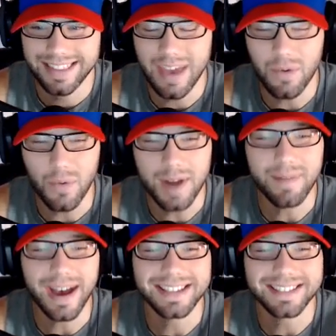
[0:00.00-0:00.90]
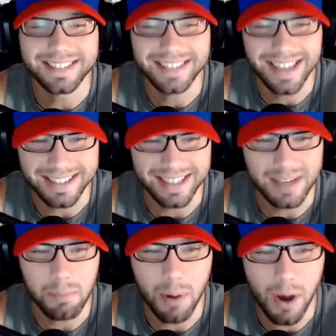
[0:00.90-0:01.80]
They won by 6
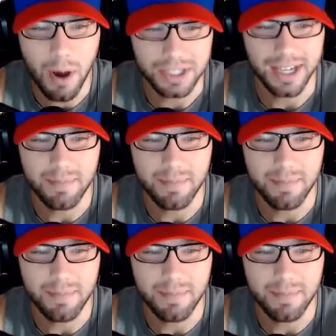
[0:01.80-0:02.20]
and pushed,